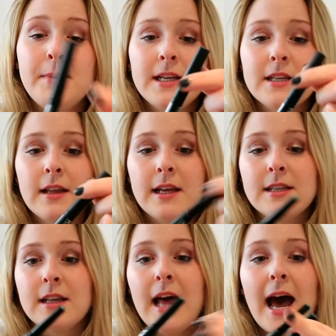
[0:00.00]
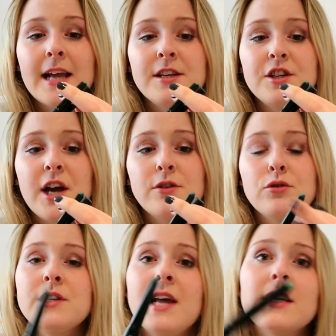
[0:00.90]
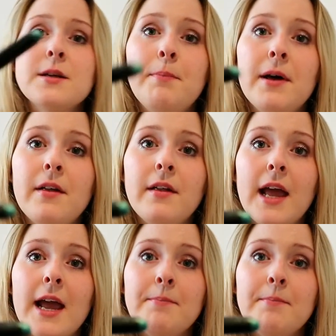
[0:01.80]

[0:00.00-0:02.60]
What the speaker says: basically it's like the eyeshadow sticks, but